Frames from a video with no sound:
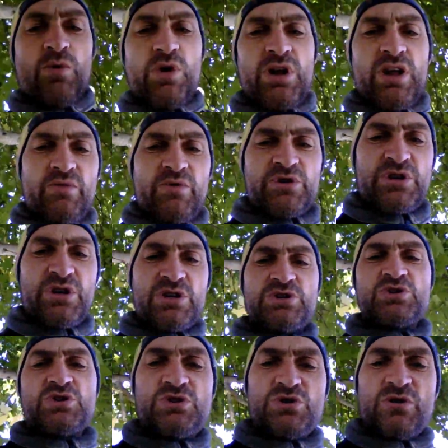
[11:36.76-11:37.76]
whatever
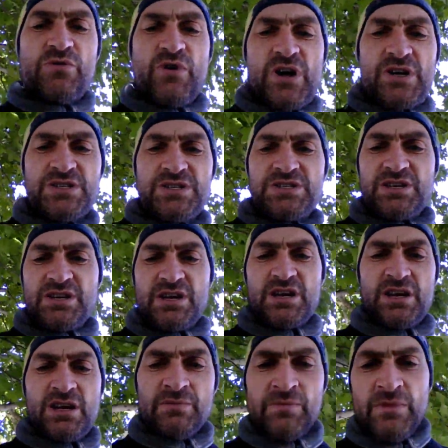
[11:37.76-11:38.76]
issue you're facing
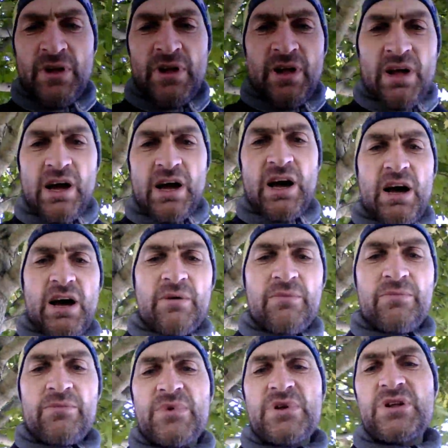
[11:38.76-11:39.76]
today.
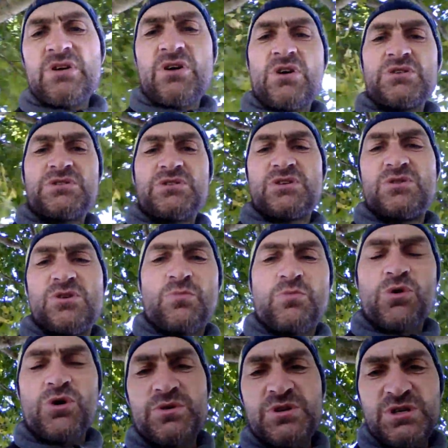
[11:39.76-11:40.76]
Um, you know, there's no,
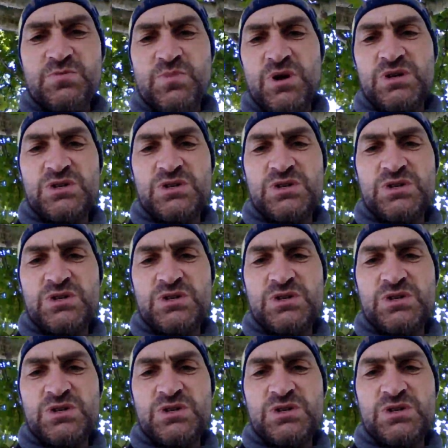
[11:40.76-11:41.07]
point just being